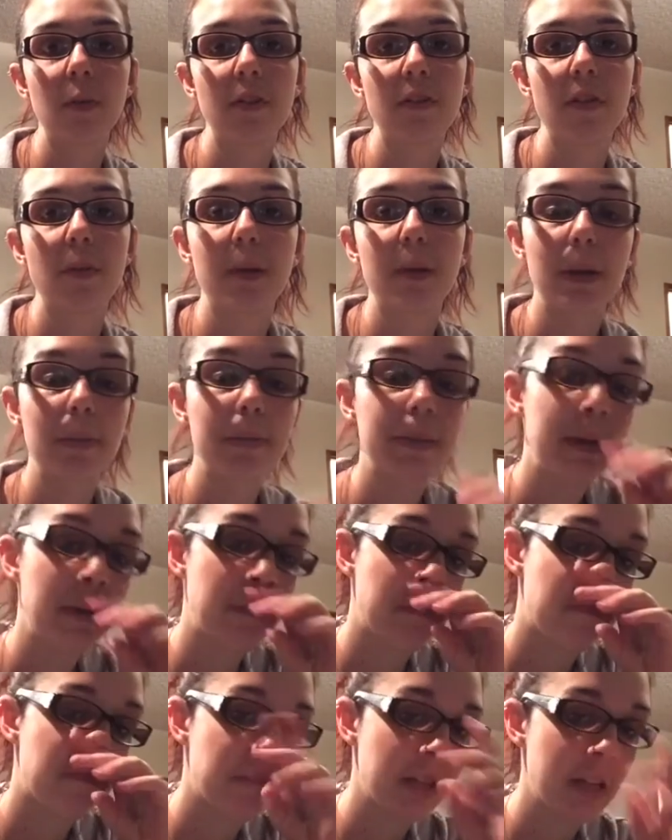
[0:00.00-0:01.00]
Fabric Company.
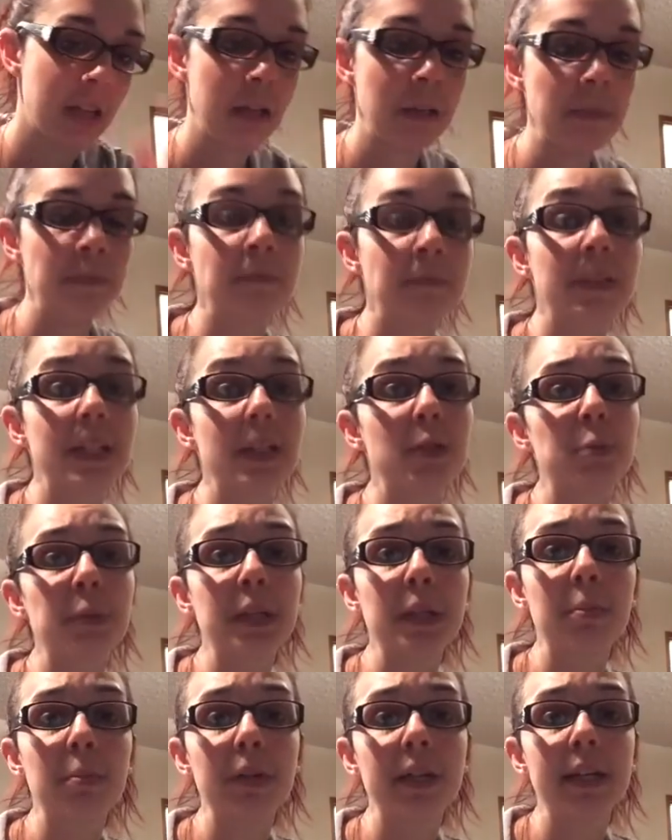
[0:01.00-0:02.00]
It's
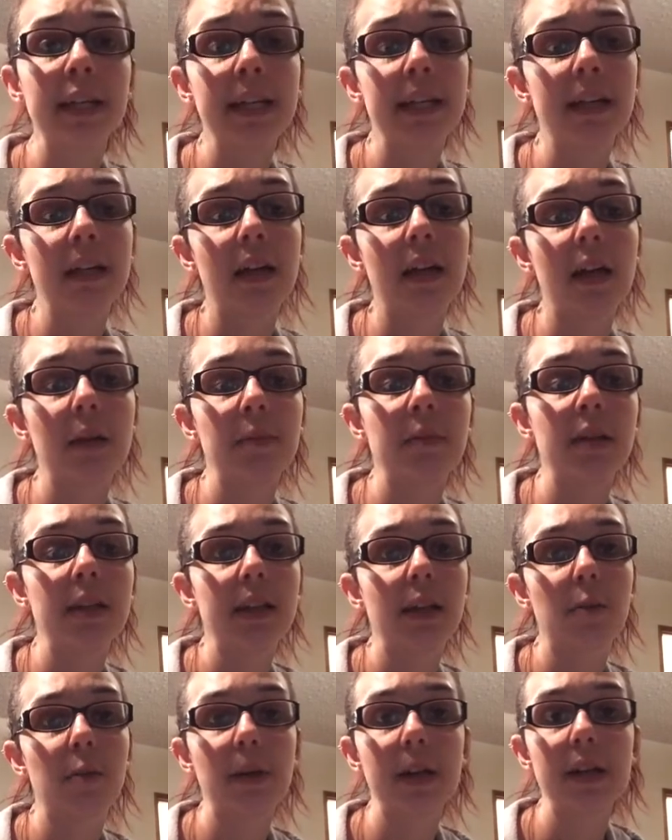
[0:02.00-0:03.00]
really pretty. I'm going to
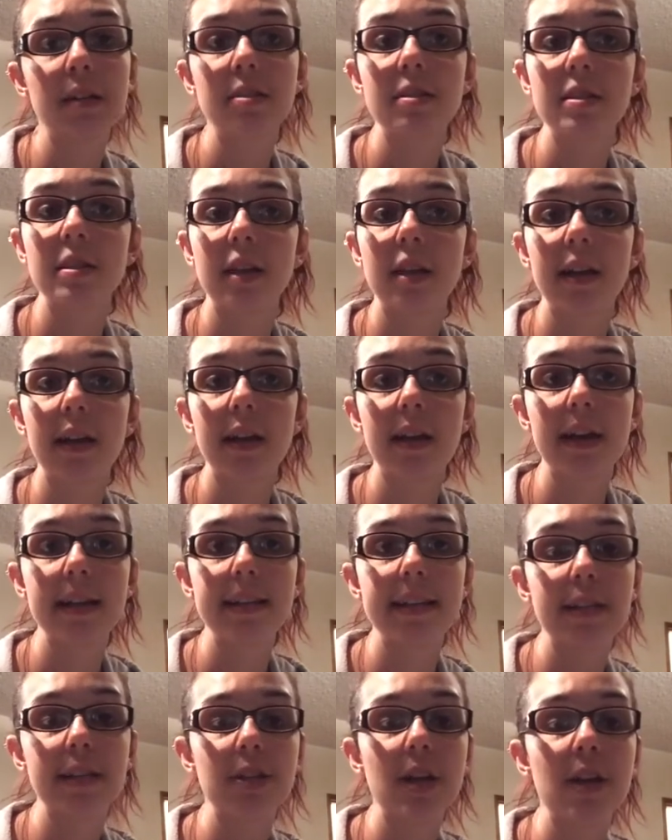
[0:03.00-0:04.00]
let it rest as
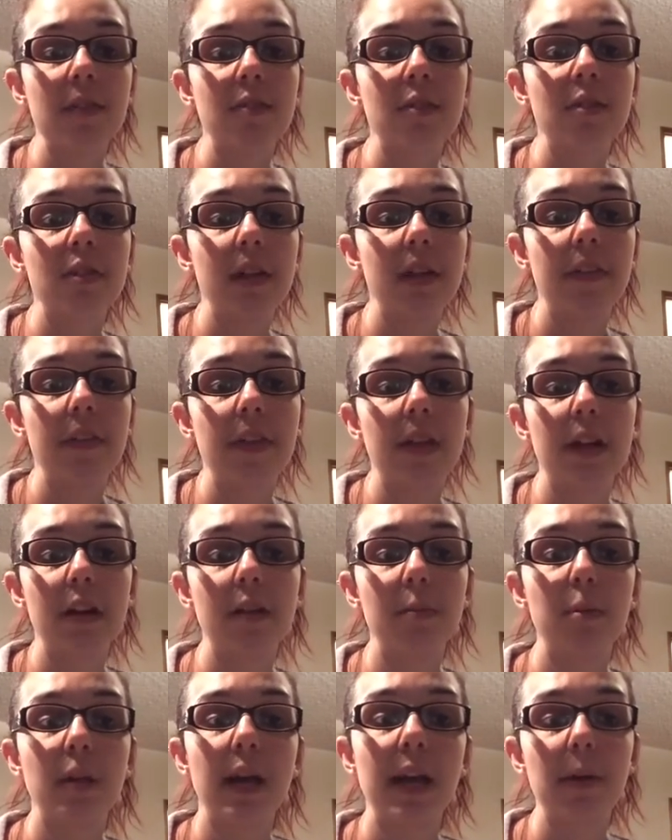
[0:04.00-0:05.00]
I travel, and then I'll
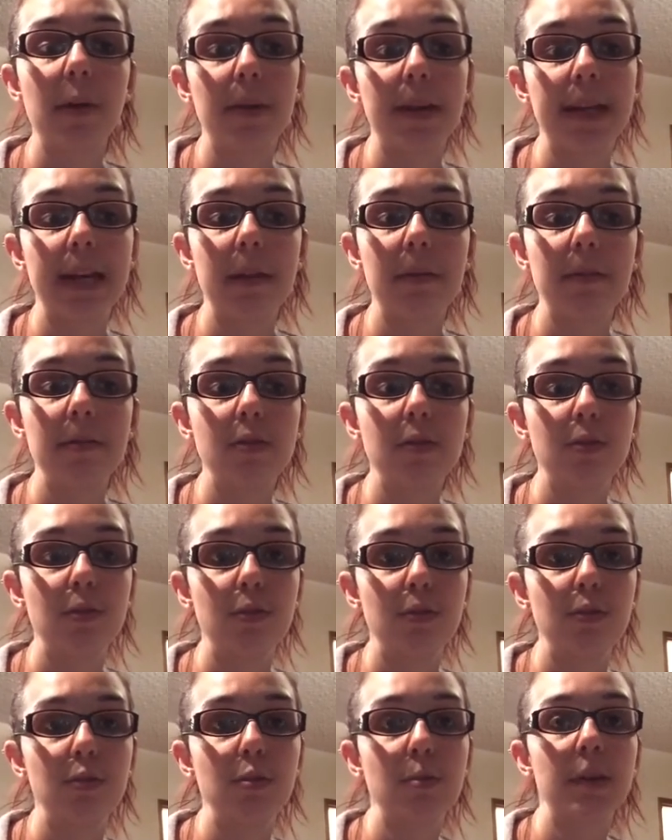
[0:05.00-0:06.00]
apply it when I get to
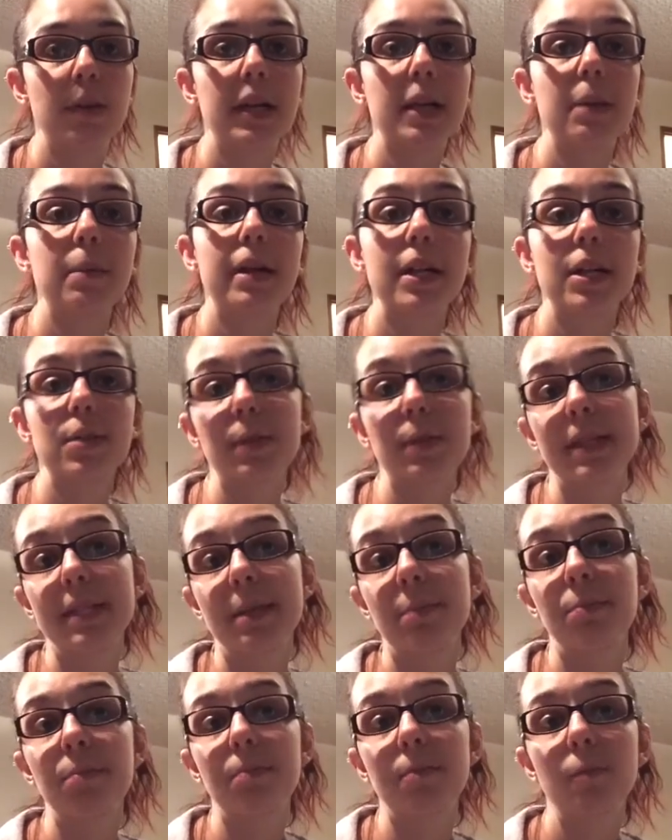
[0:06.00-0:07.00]
my parents' place.
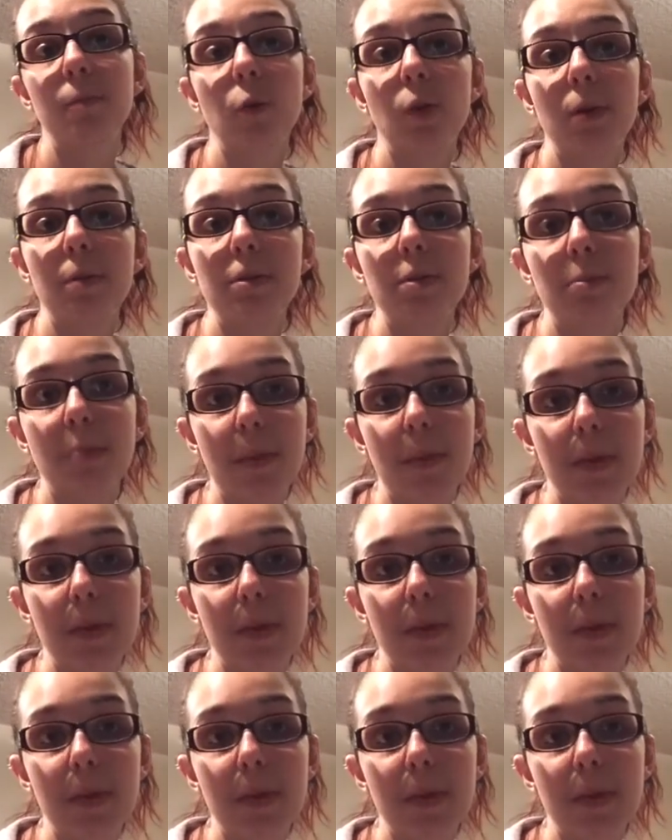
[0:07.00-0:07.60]
I'm going to my